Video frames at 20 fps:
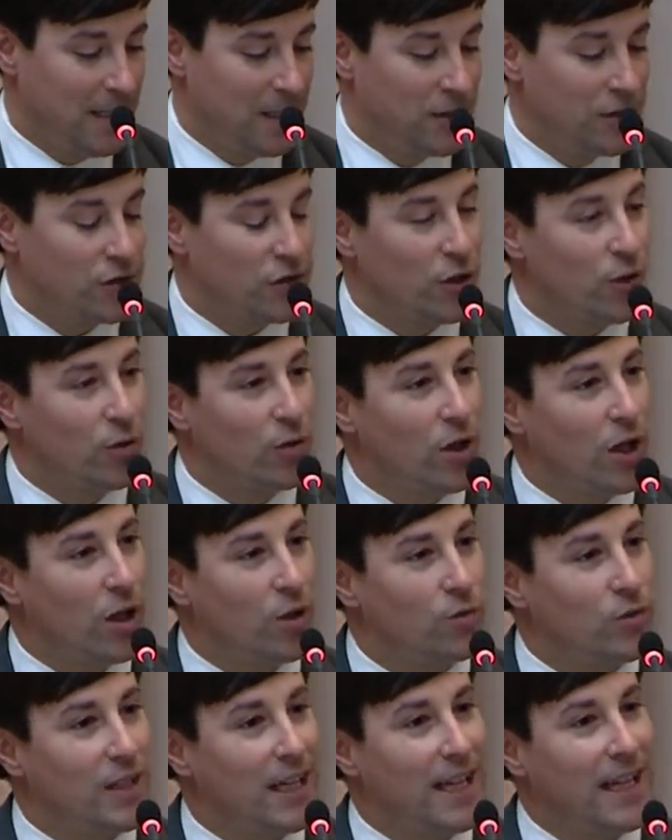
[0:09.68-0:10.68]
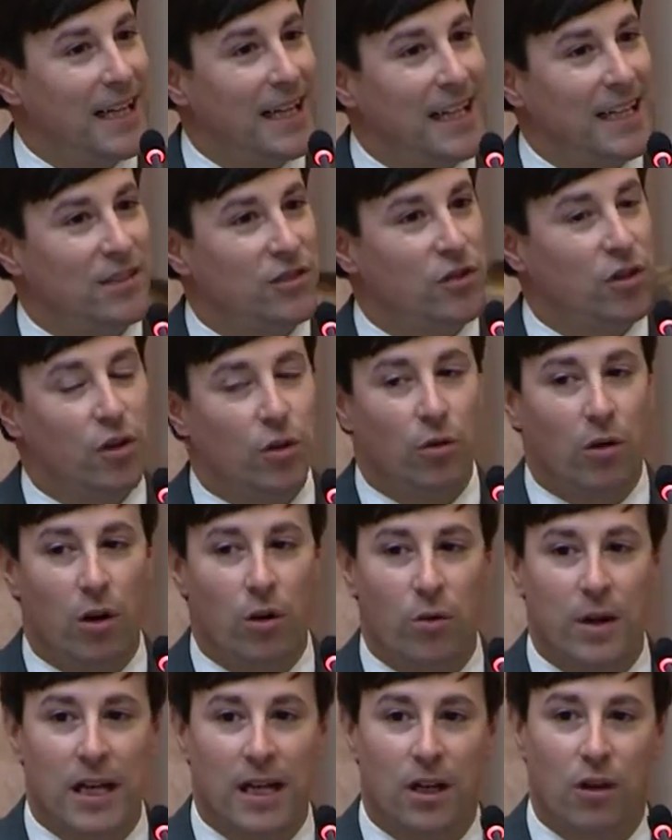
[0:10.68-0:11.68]
Student loan debt is the
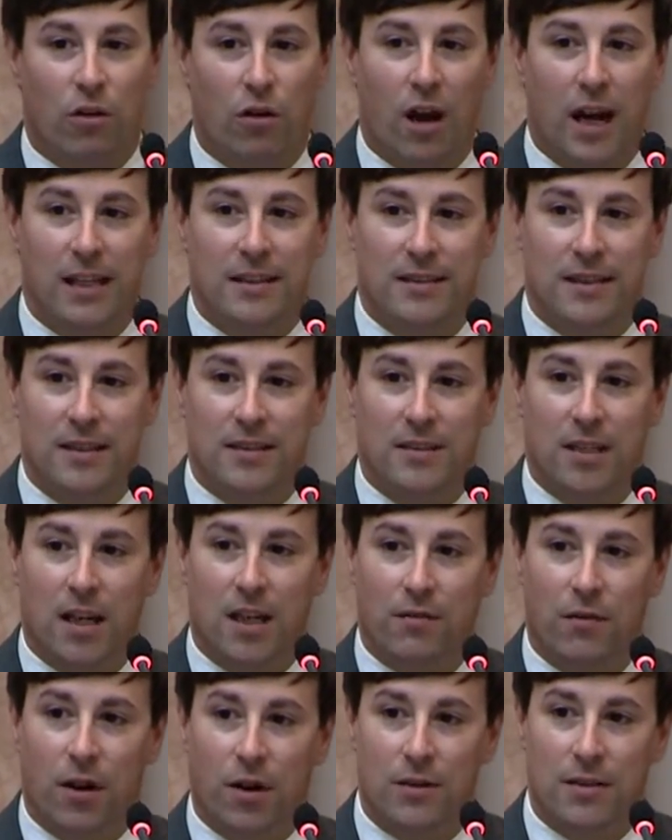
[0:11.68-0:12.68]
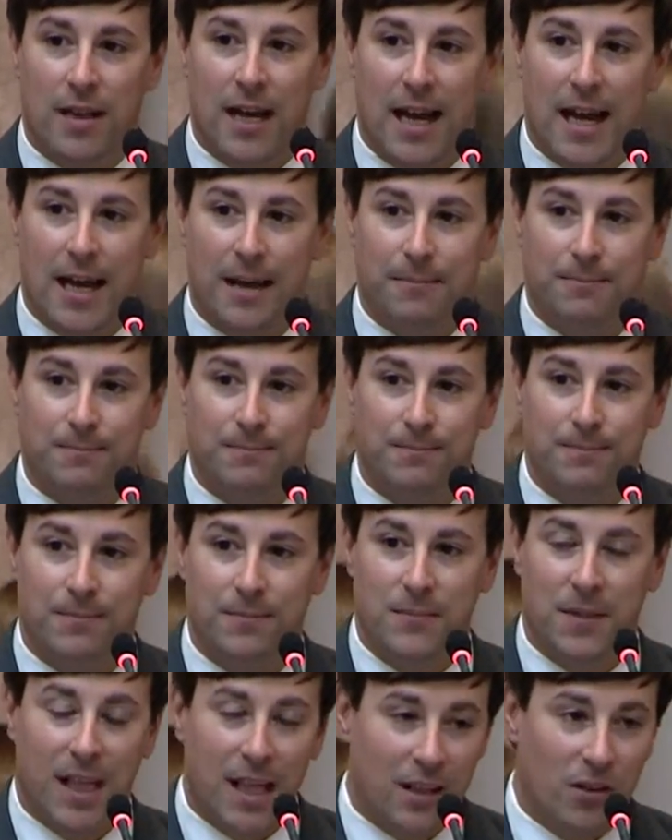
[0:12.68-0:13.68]
growing crisis of our time.
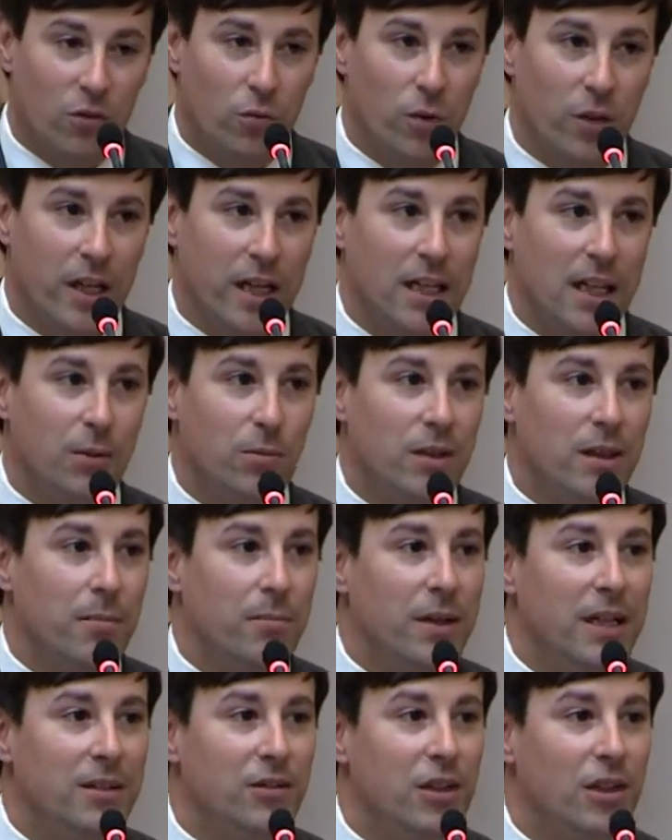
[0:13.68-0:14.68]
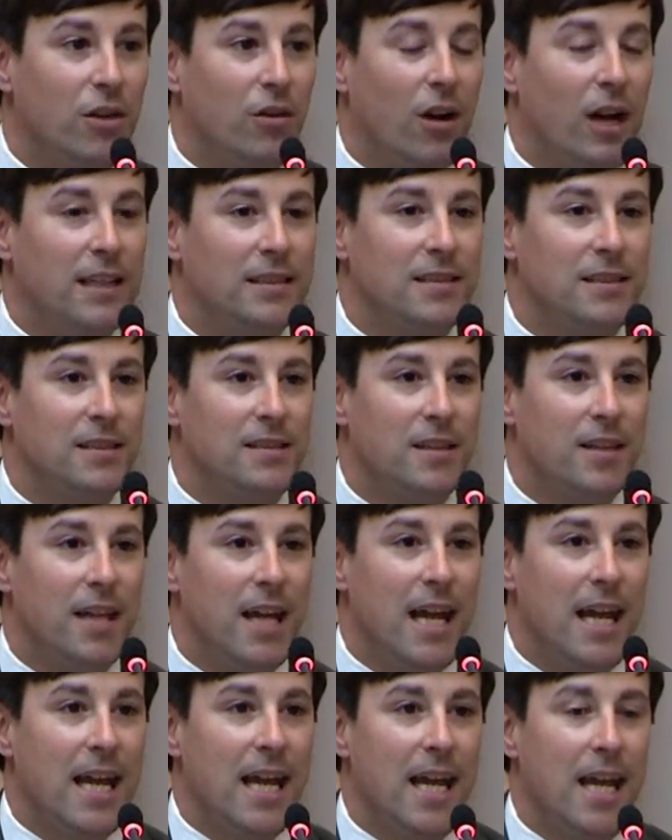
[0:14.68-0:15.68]
Yes, we're dealing with the pension crisis
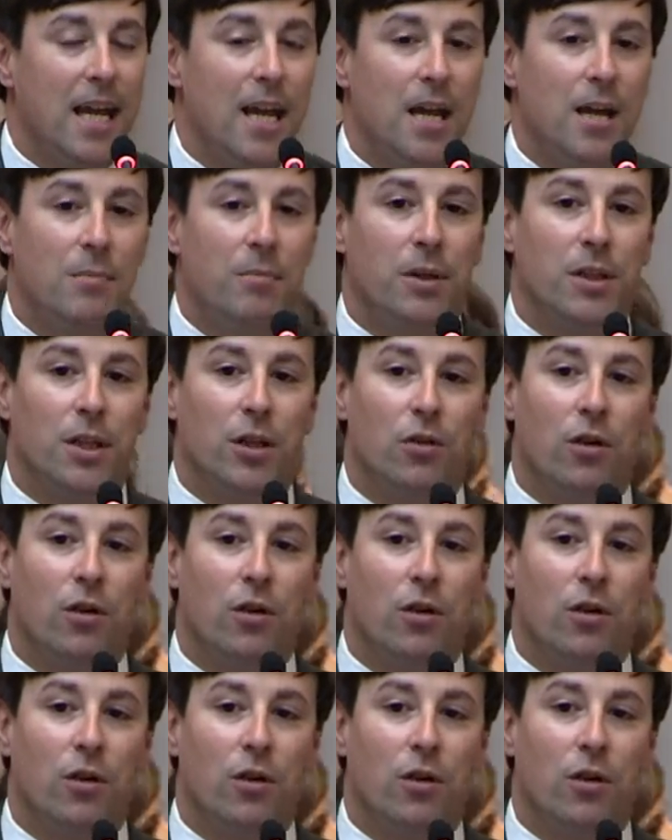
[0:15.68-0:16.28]
today, but the